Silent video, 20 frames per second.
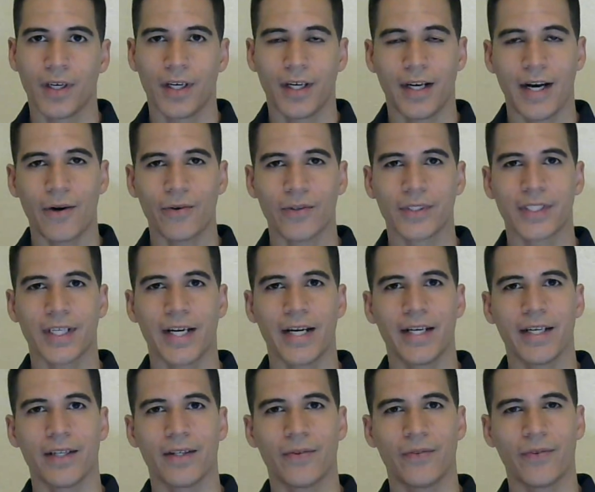And I was
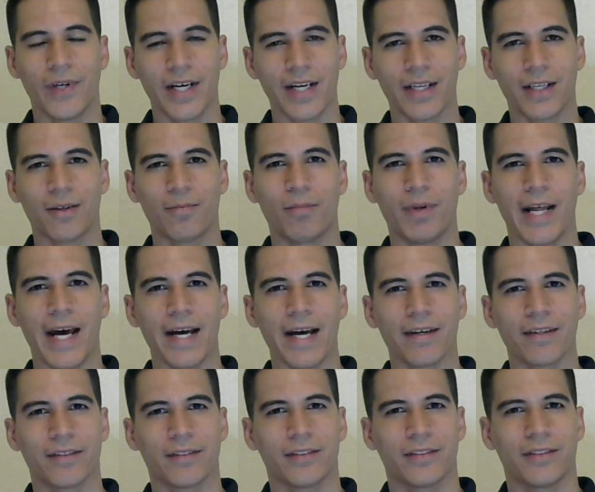like, what, a
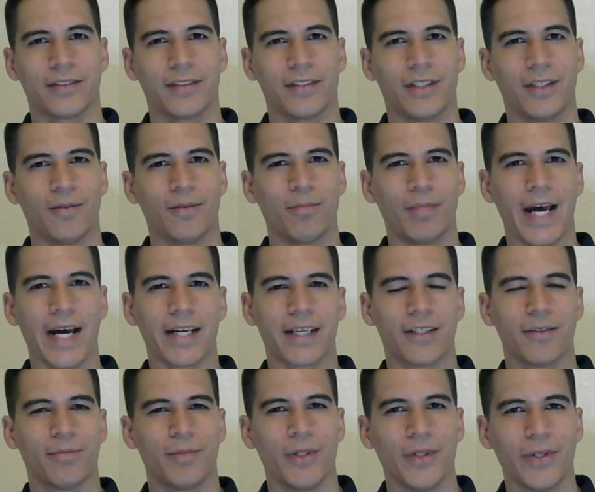black
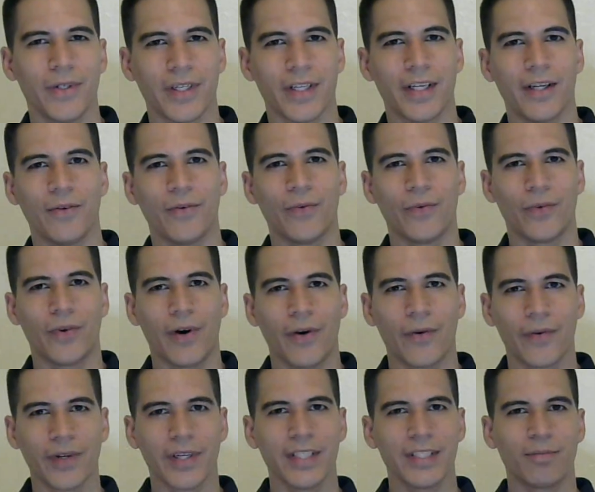community? Where
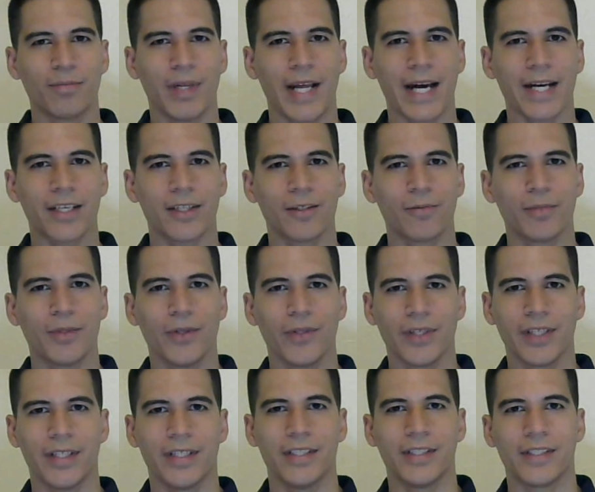were these black
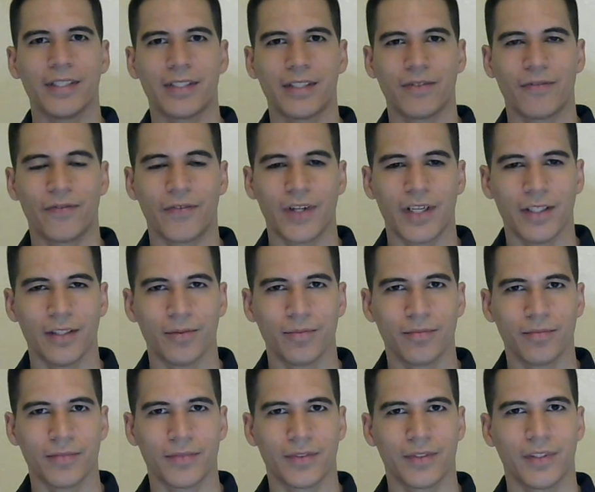communities from?
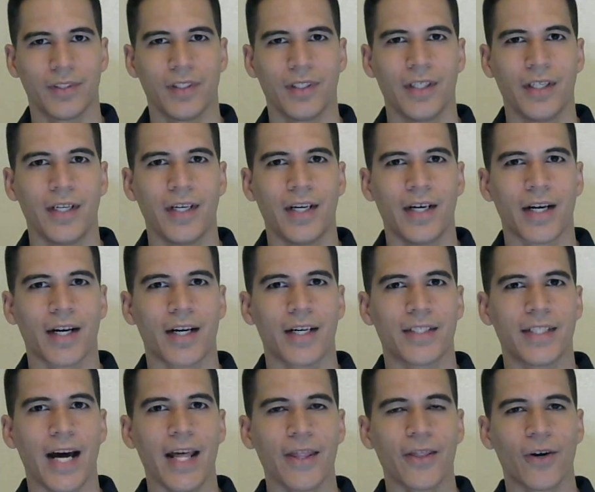Because
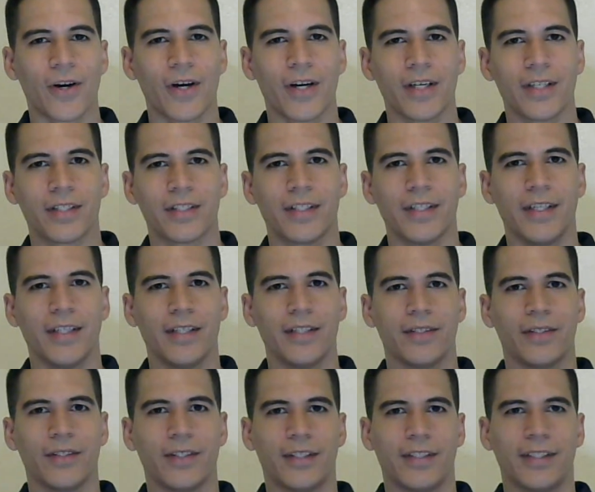I thought that
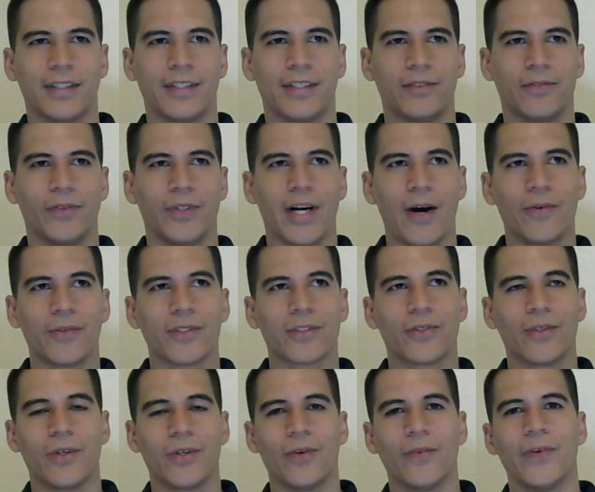when I was
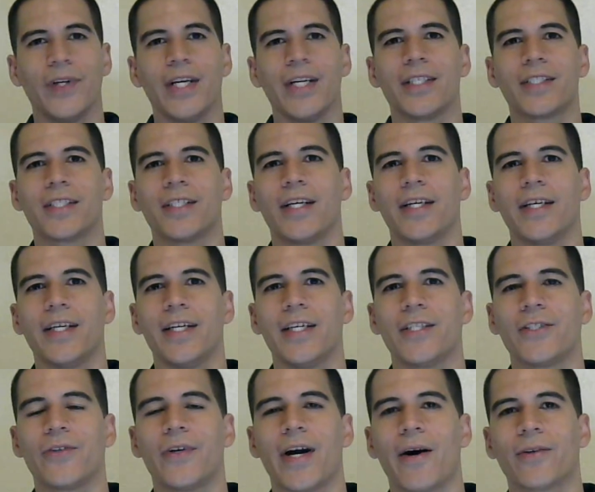going to read into the
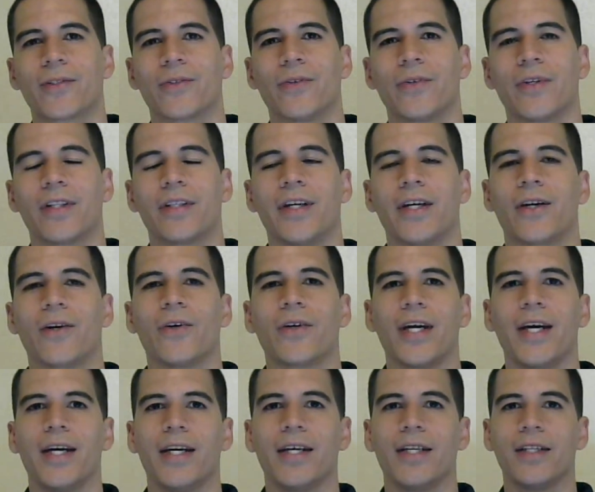history, I was going to think,
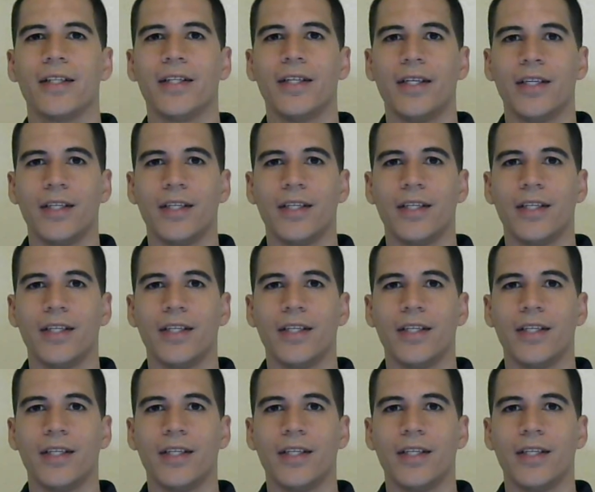okay,